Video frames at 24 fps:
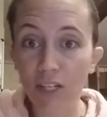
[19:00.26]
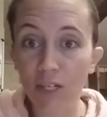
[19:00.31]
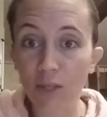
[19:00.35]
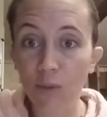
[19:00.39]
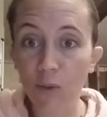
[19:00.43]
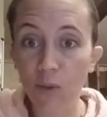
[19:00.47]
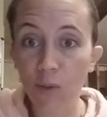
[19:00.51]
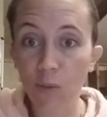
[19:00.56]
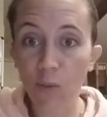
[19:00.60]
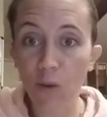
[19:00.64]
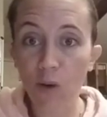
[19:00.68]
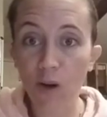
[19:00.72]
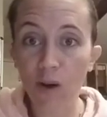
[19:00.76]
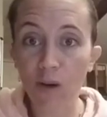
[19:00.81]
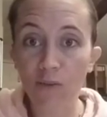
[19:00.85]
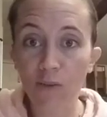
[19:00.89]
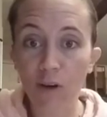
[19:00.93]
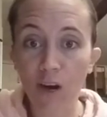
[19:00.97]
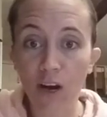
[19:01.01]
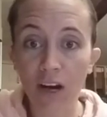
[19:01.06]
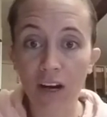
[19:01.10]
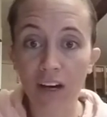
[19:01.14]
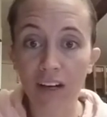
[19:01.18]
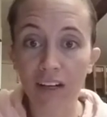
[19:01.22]
with one of
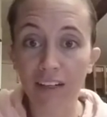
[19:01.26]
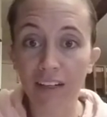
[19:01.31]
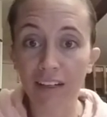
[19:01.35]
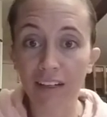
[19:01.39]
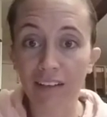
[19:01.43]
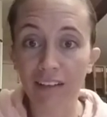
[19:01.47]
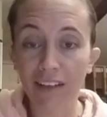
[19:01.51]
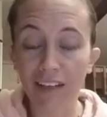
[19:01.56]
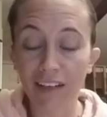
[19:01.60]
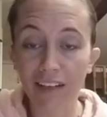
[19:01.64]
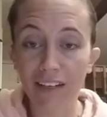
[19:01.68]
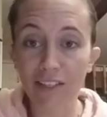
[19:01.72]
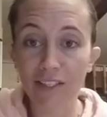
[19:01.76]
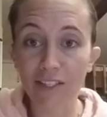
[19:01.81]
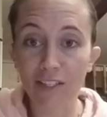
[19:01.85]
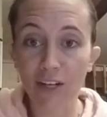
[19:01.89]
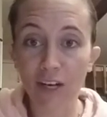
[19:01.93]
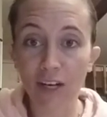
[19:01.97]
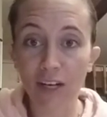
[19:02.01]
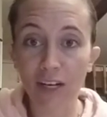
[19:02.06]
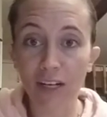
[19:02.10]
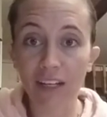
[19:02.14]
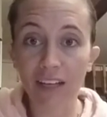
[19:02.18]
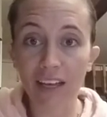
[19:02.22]
our getting
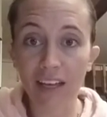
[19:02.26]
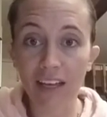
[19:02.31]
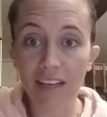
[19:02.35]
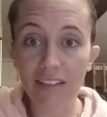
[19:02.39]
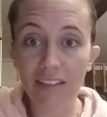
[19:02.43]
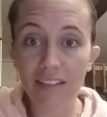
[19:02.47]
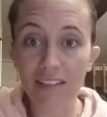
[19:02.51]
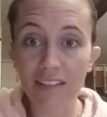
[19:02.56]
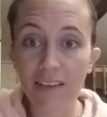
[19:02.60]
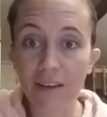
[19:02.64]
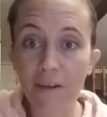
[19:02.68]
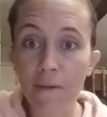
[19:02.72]
started kits,